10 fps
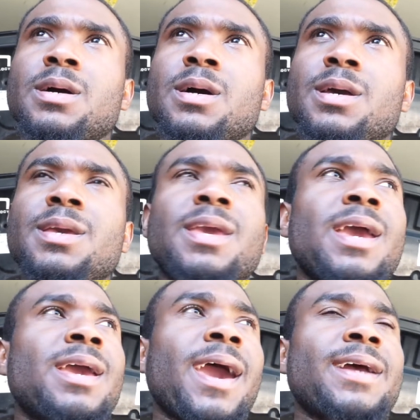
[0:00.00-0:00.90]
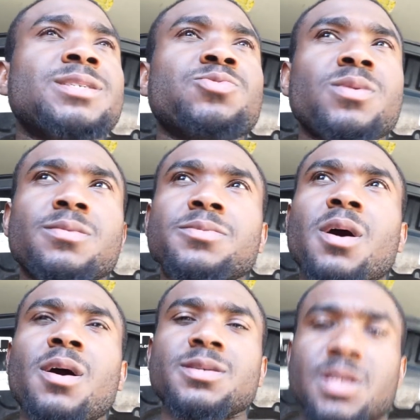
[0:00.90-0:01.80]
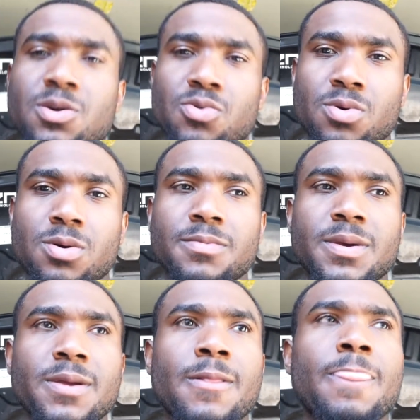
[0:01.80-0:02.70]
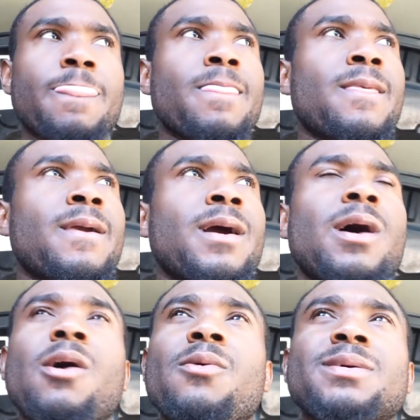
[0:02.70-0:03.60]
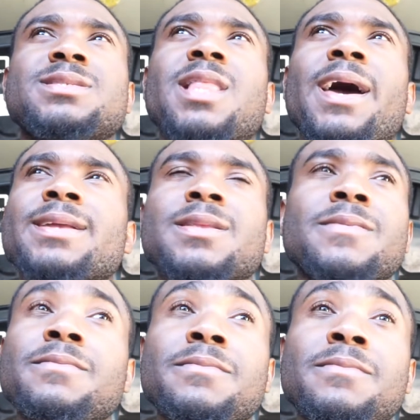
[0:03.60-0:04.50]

A EK hatch is one of them cars that grew on me. Always liked them.